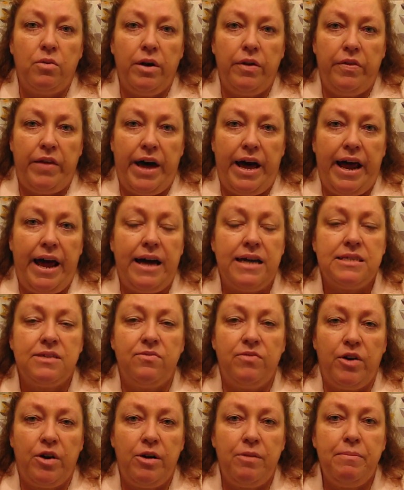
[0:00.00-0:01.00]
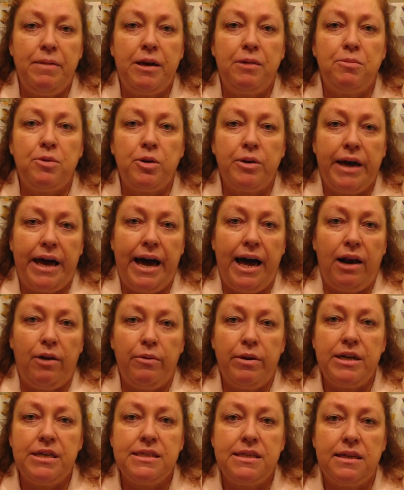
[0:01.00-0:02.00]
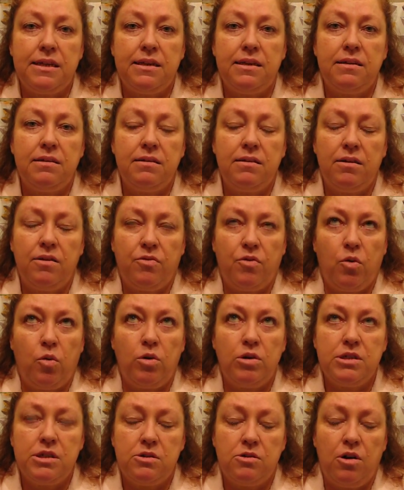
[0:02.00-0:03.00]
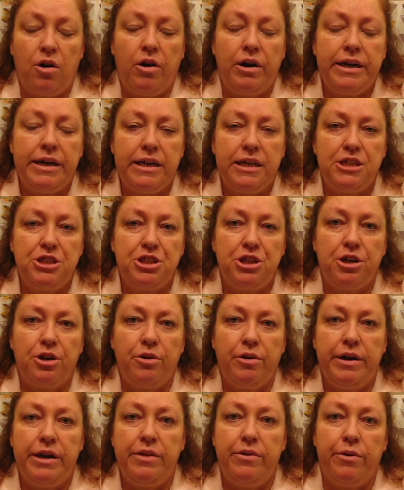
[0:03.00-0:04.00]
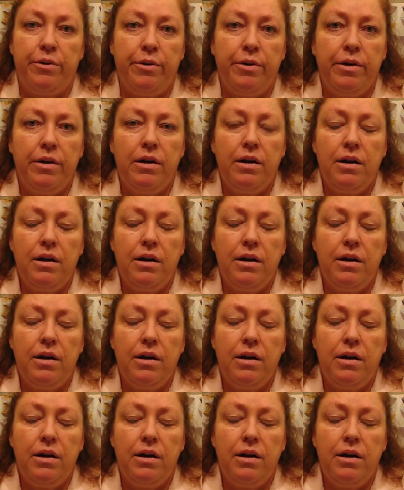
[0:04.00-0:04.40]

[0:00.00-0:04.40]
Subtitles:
That has very minimal calories, and of course, there's hardly any sugar either.